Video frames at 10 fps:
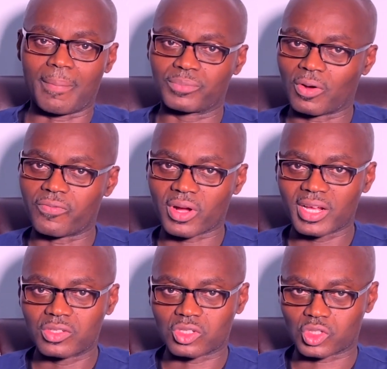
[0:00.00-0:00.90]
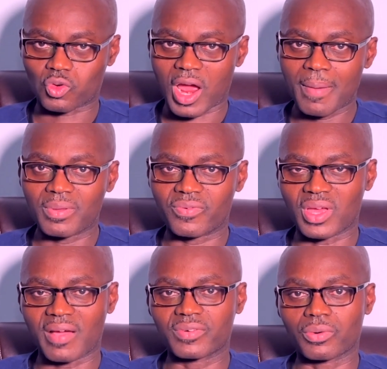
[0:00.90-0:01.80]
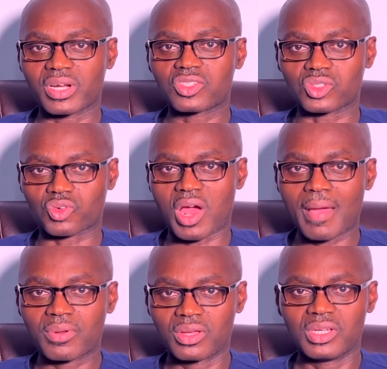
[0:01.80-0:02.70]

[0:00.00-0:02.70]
Don't forget to subscribe if you haven't already subscribed.